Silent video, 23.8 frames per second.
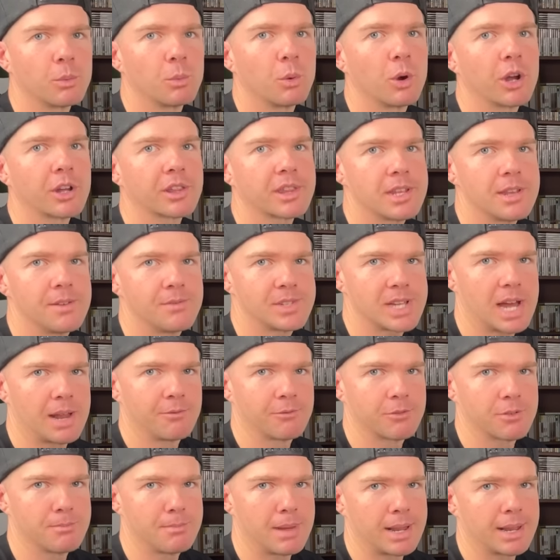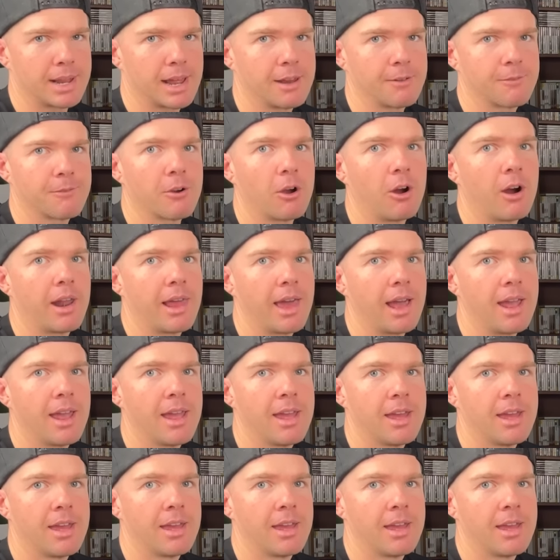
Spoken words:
the work that you've done from Monday to Friday.